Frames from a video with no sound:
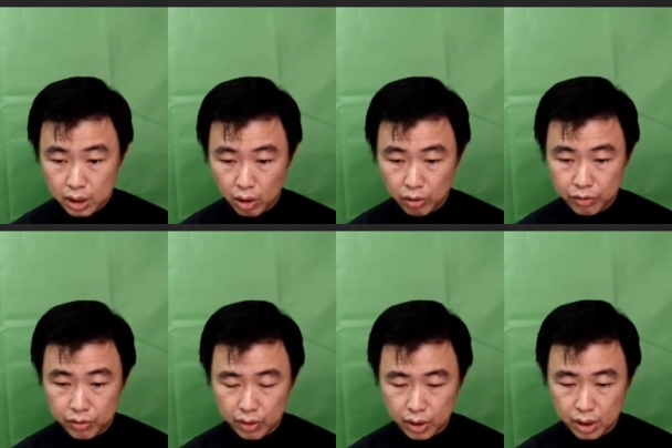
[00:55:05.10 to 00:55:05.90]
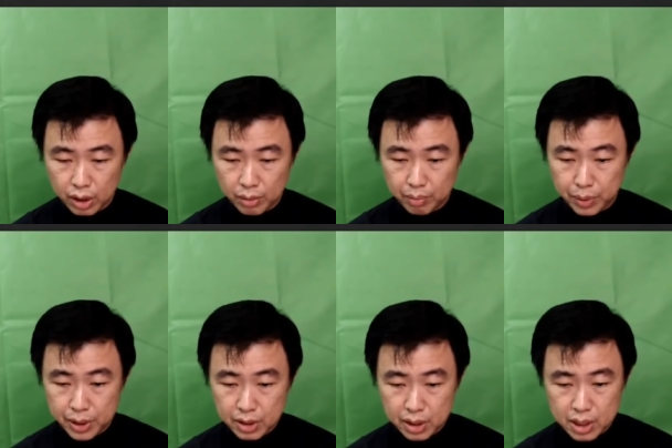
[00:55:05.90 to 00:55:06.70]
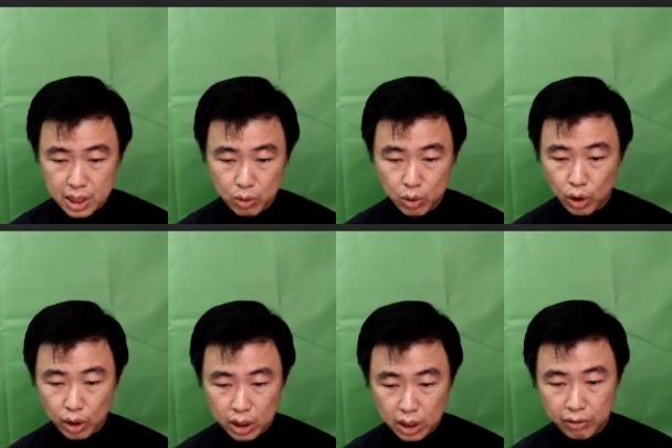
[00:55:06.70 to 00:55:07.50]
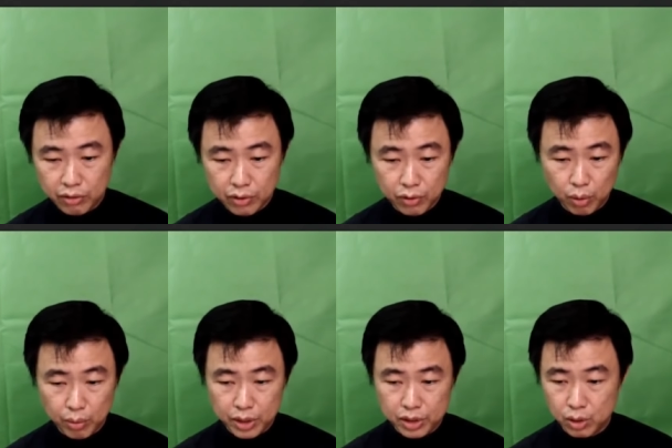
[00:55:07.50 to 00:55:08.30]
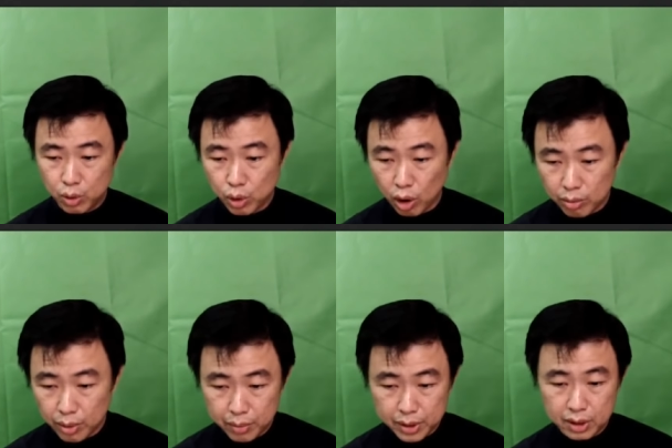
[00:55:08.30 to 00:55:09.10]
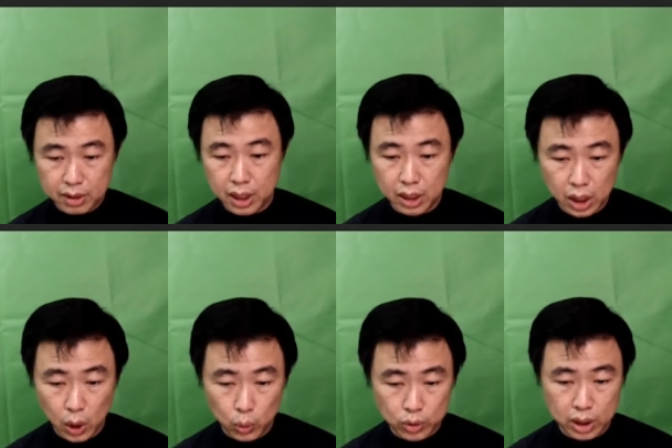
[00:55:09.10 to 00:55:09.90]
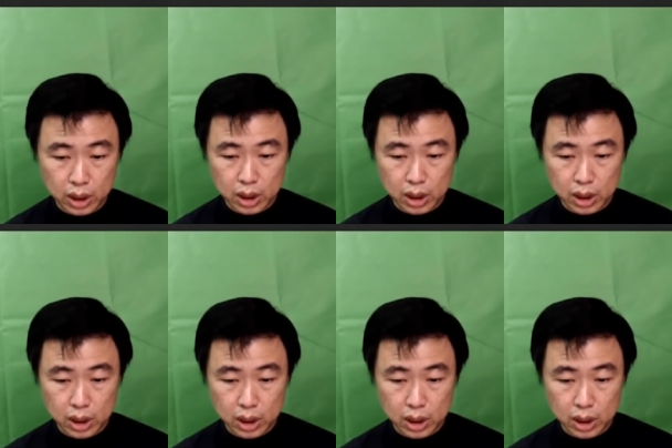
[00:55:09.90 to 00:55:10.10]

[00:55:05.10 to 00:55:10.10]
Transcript: of a uh, business deal? Not enough information to talk about business deal closing,